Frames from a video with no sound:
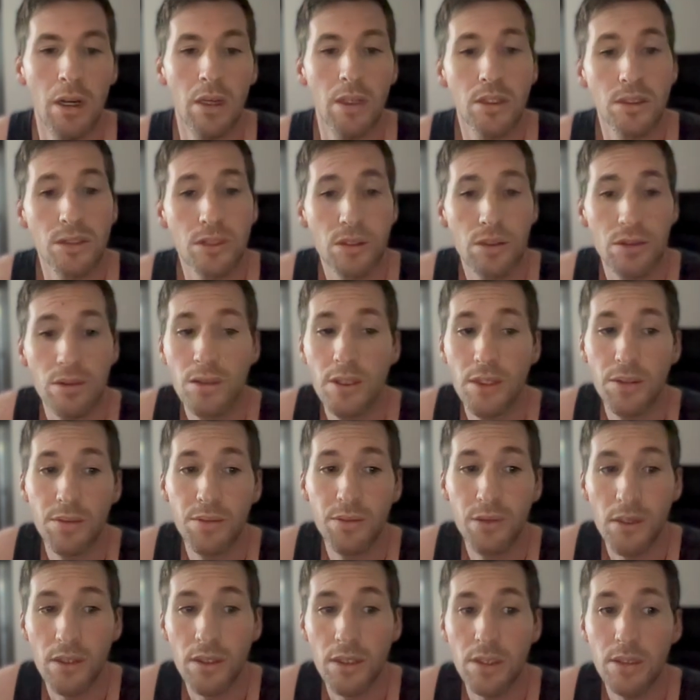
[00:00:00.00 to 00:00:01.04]
So the
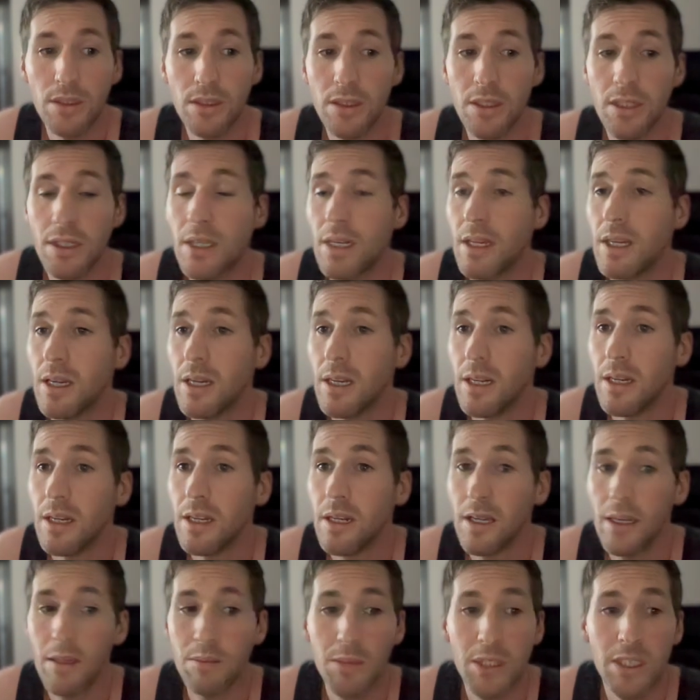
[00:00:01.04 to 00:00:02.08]
first
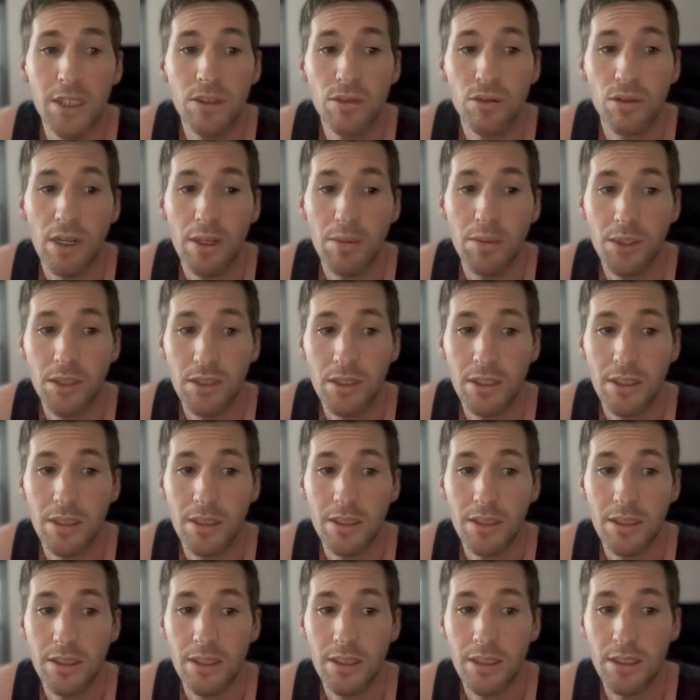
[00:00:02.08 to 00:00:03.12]
image
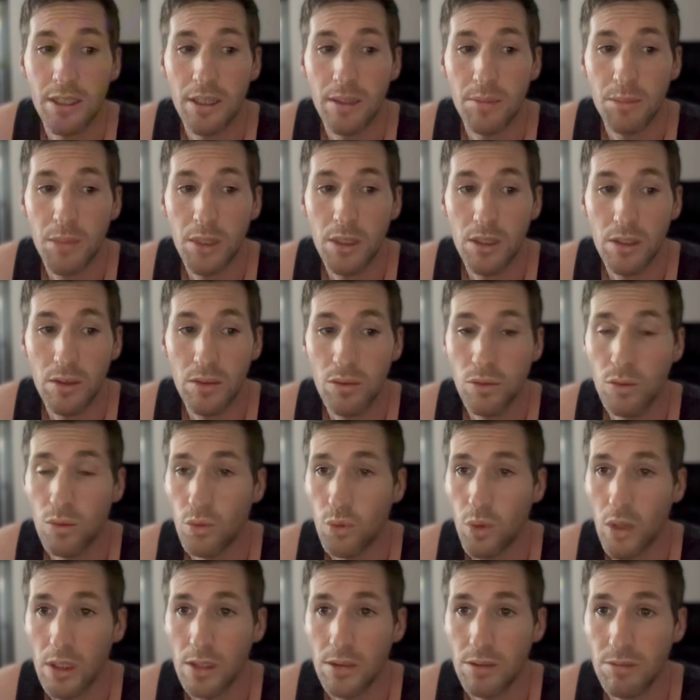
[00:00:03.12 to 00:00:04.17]
represents the number
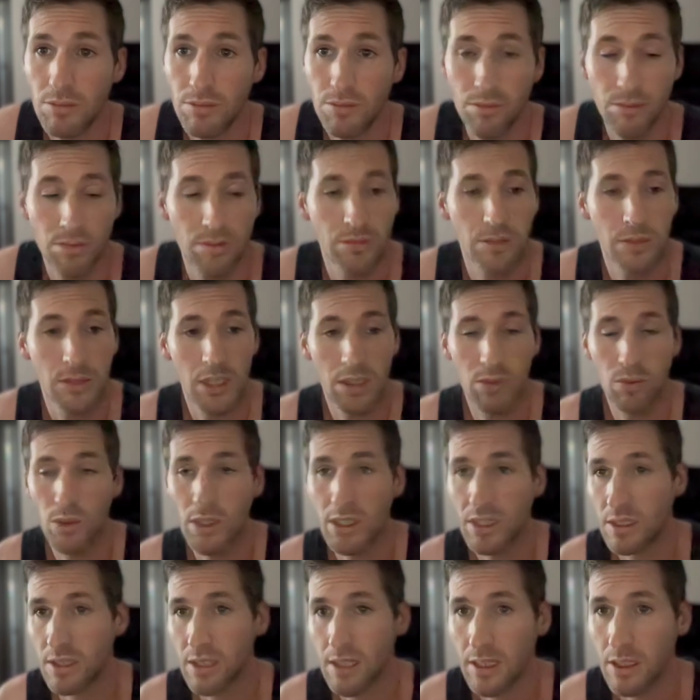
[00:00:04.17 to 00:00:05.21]
1, and we
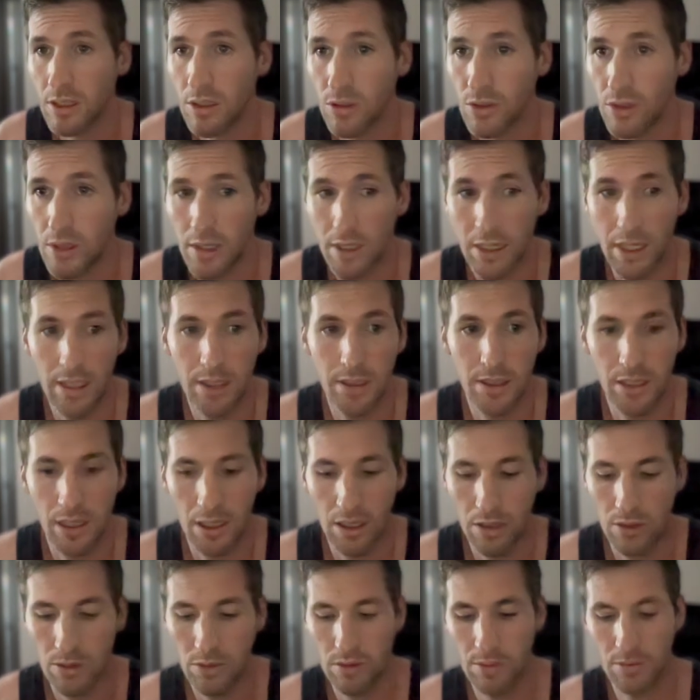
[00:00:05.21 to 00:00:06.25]
can take a look at that now.
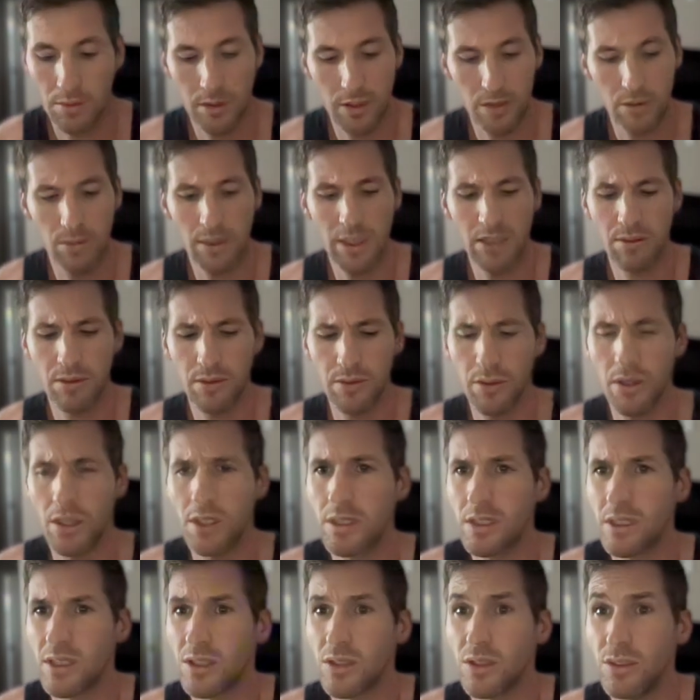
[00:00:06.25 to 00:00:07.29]
So we have a
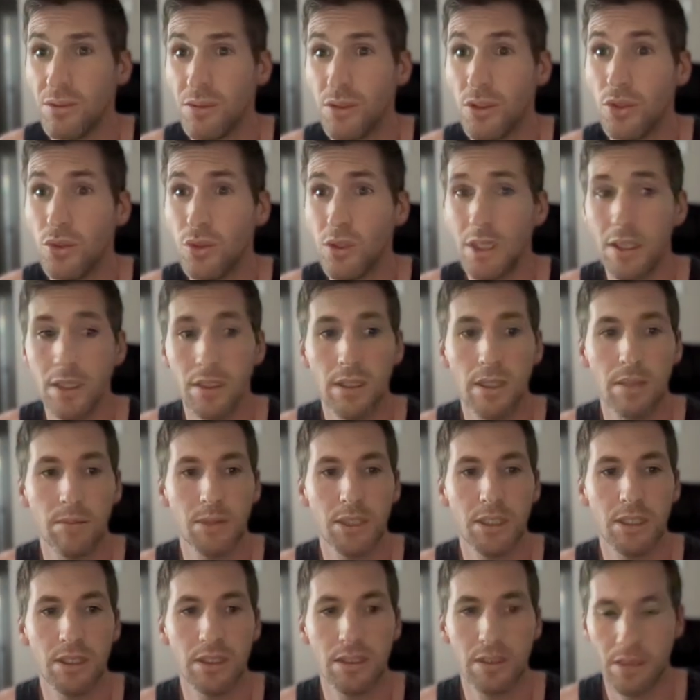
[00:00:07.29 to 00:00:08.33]
function to view these
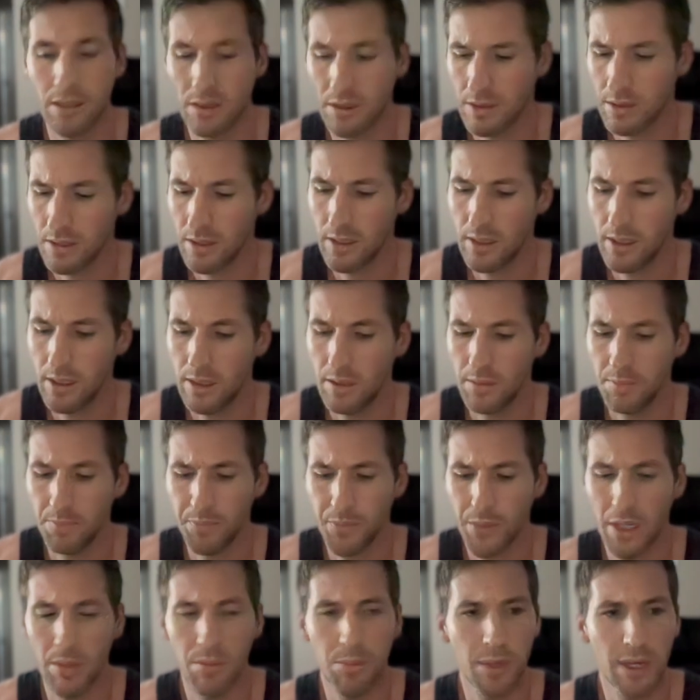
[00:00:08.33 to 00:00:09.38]
images,
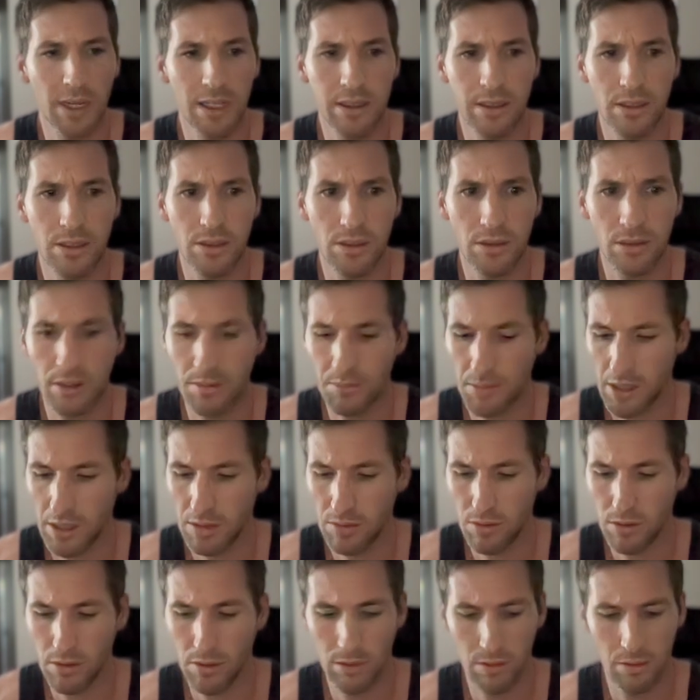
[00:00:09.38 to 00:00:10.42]
a Python script I
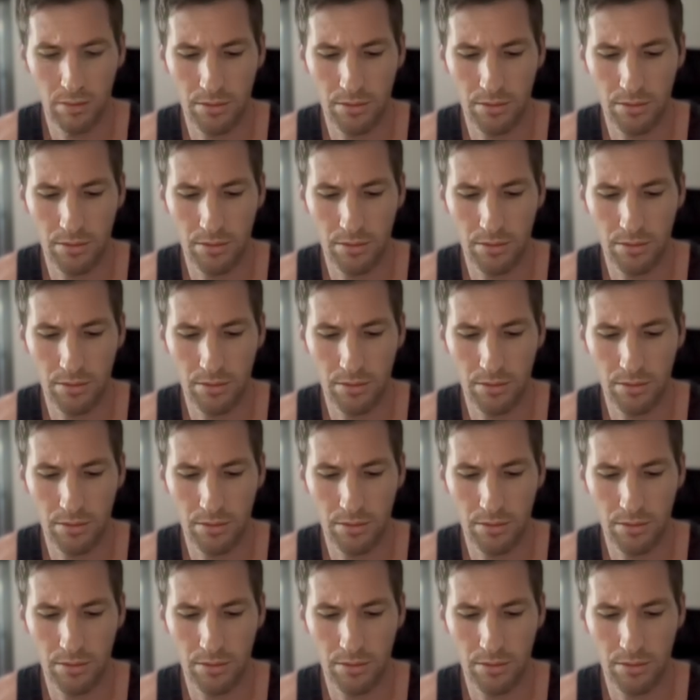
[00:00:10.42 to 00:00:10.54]
wrote.